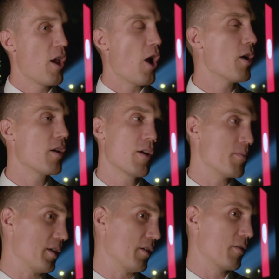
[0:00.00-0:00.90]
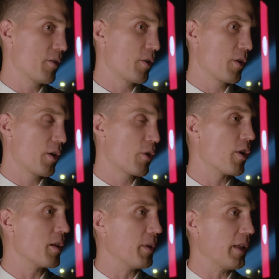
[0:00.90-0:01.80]
I'm
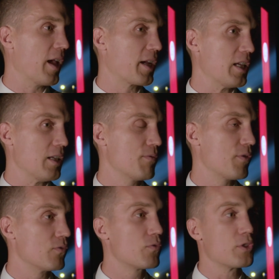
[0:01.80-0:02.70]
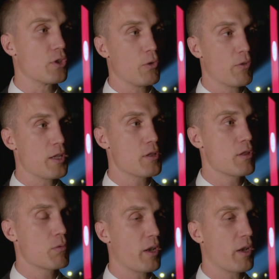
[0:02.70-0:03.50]
incredibly lucky for two reasons,